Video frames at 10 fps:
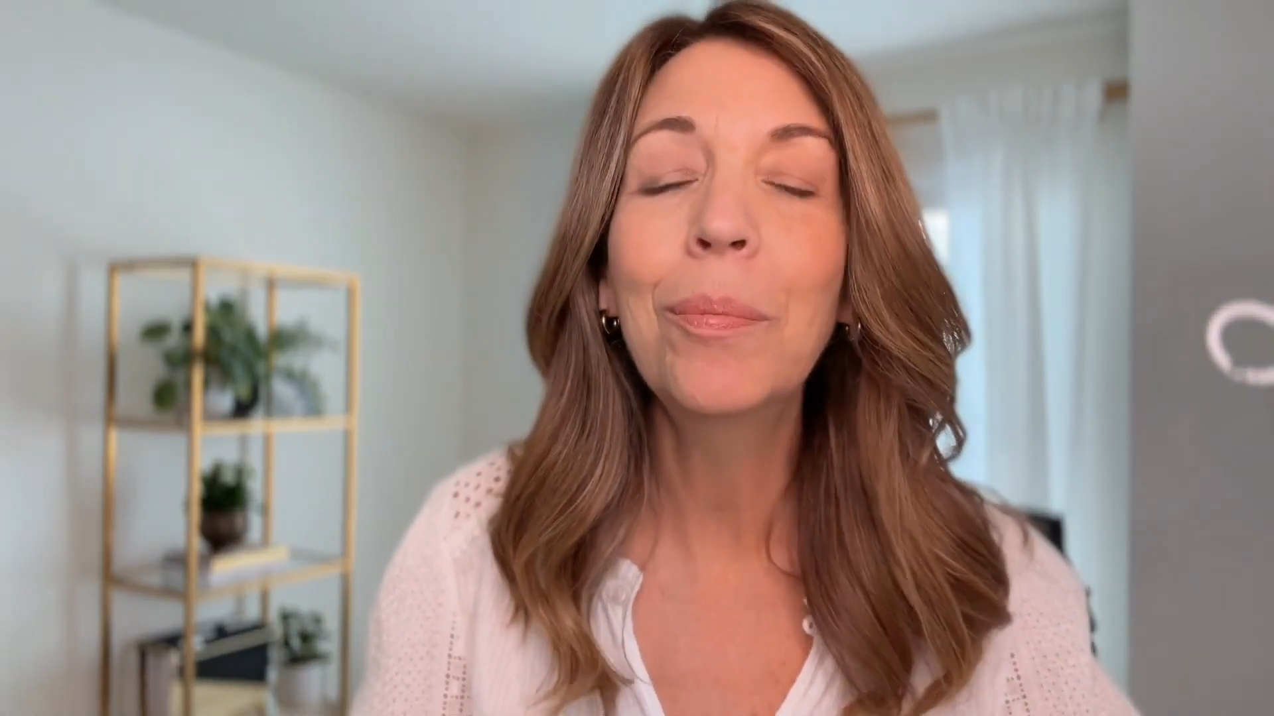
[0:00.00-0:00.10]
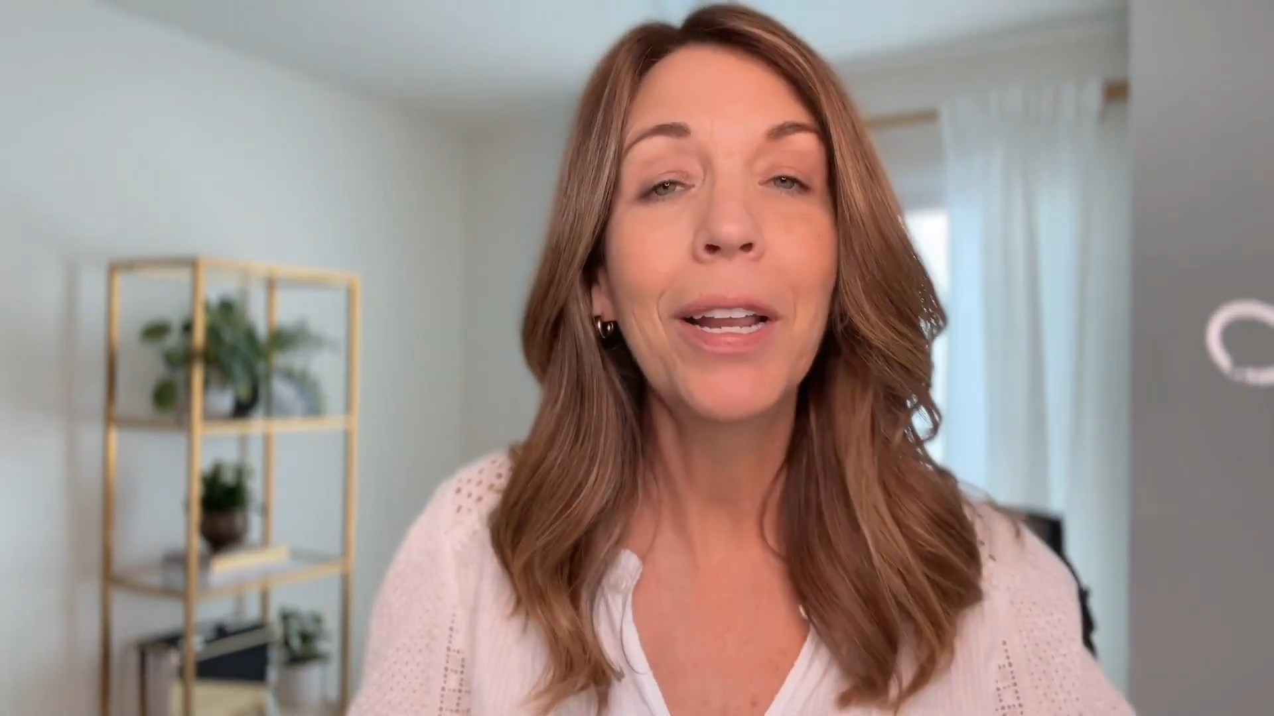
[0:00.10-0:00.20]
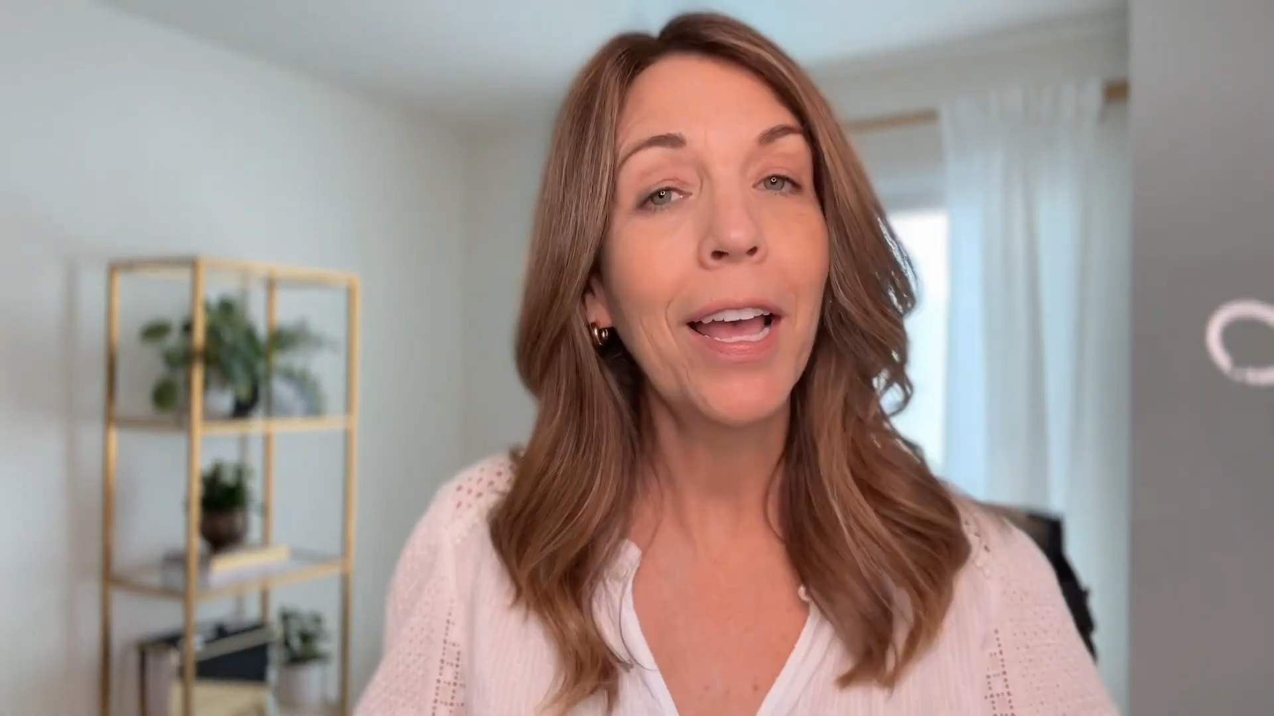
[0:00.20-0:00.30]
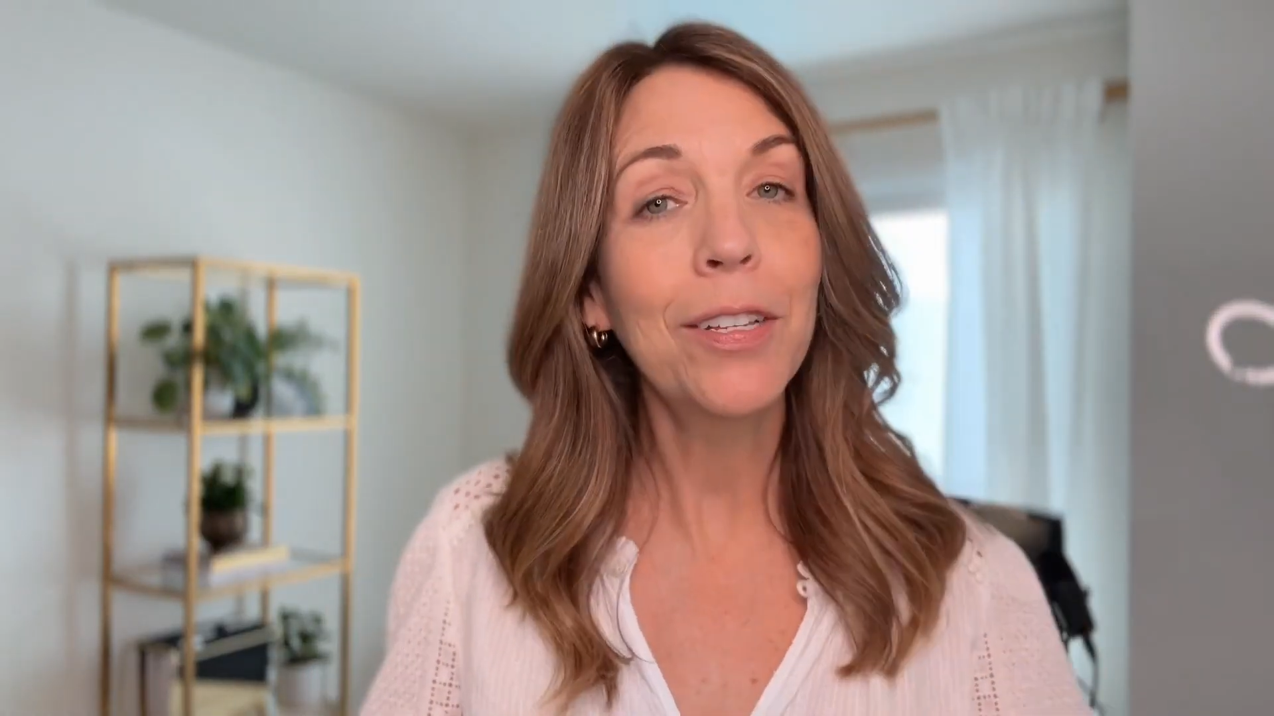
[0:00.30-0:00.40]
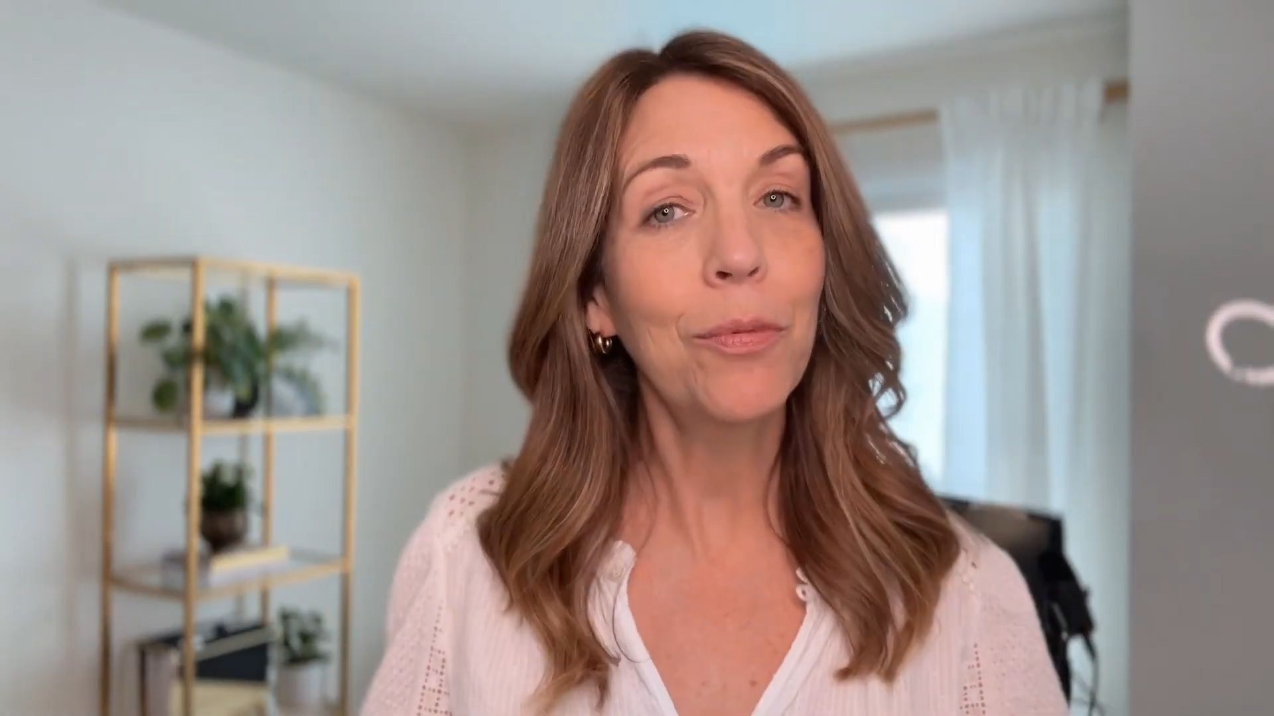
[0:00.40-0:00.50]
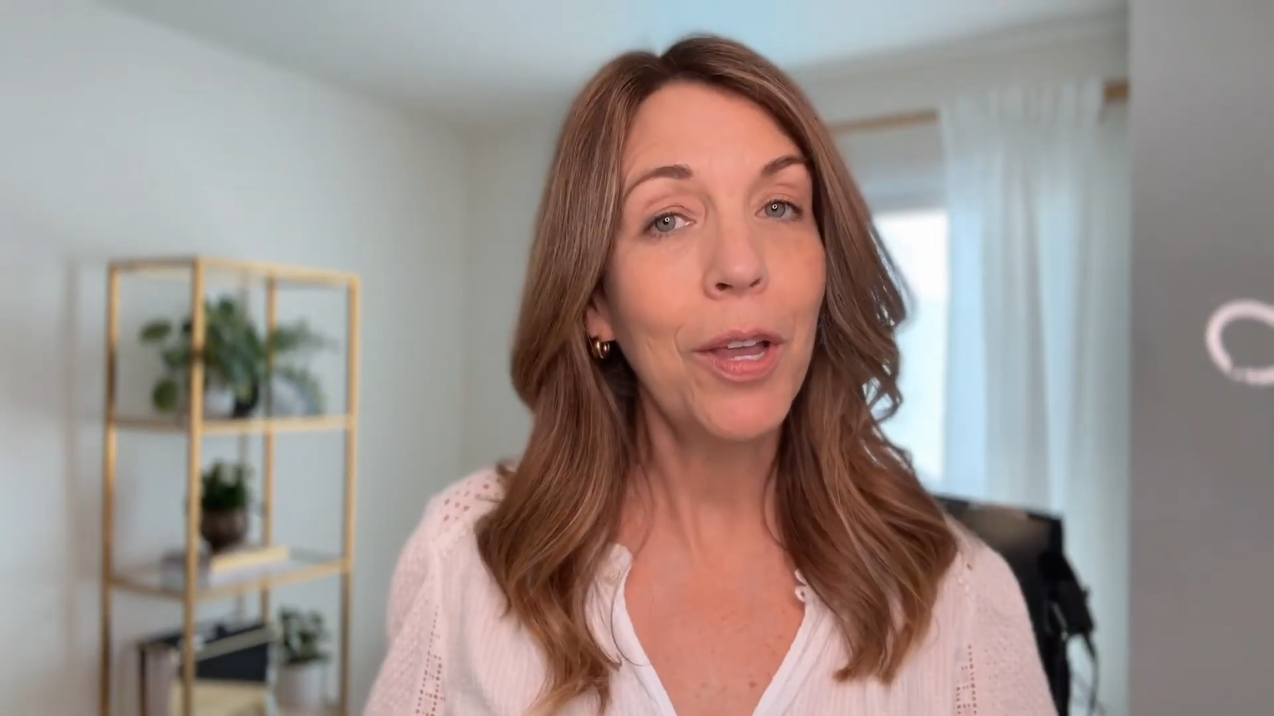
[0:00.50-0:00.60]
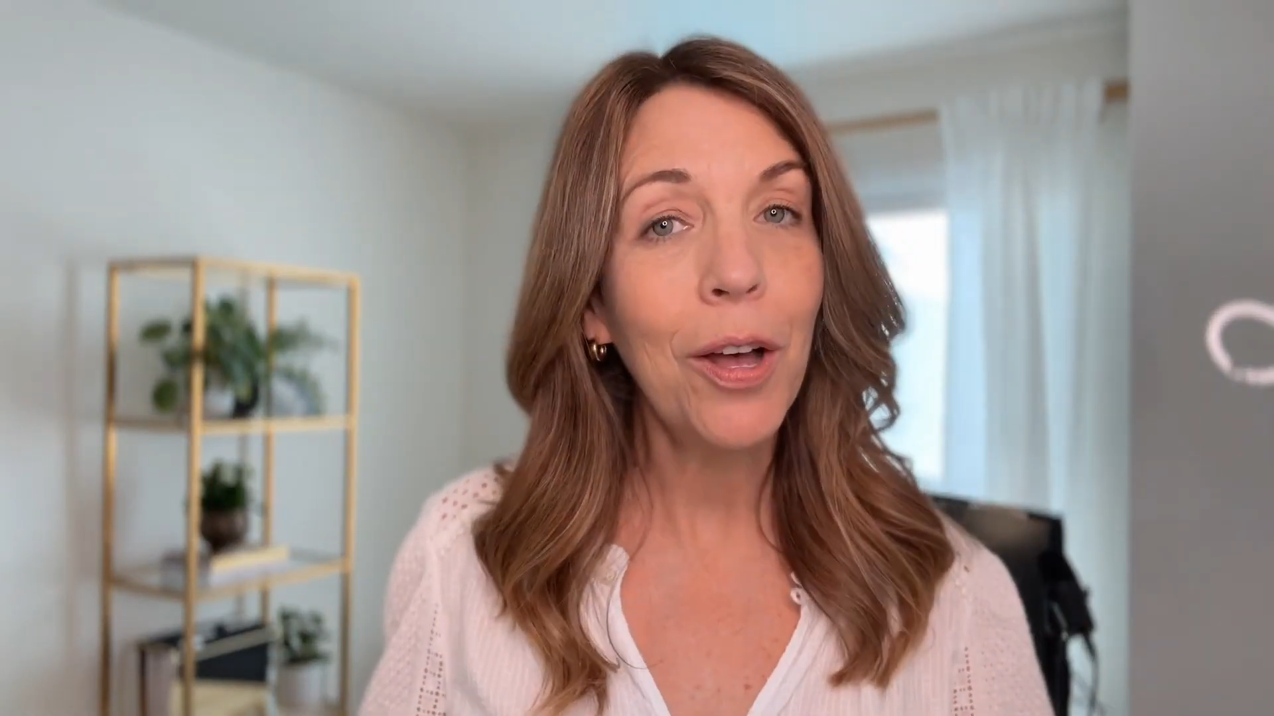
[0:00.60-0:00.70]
But as we